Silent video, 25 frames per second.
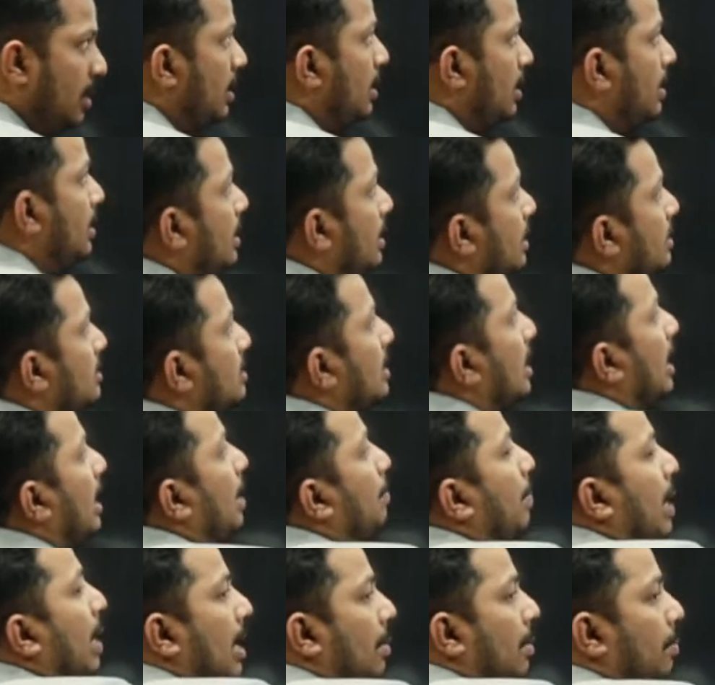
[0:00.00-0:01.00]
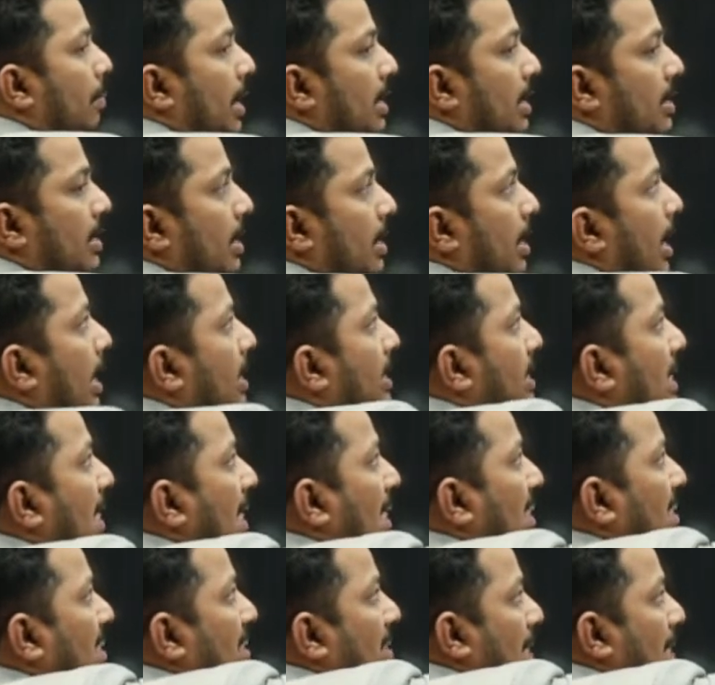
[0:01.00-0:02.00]
It is a bar magnet, and
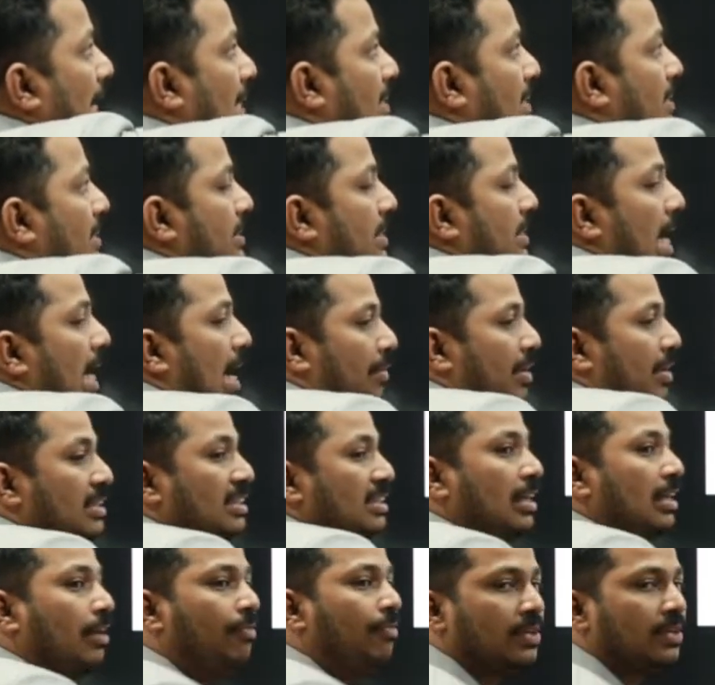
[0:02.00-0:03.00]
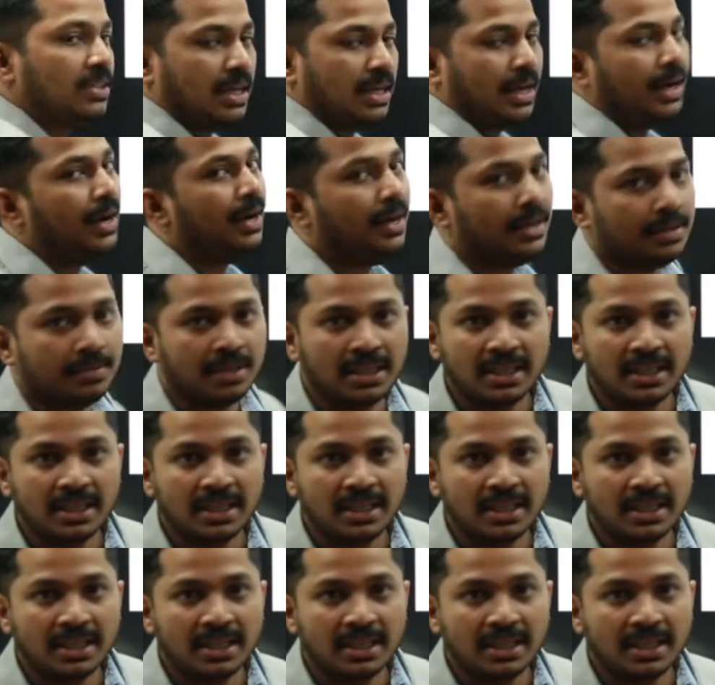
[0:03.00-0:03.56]
each slice is having surface current.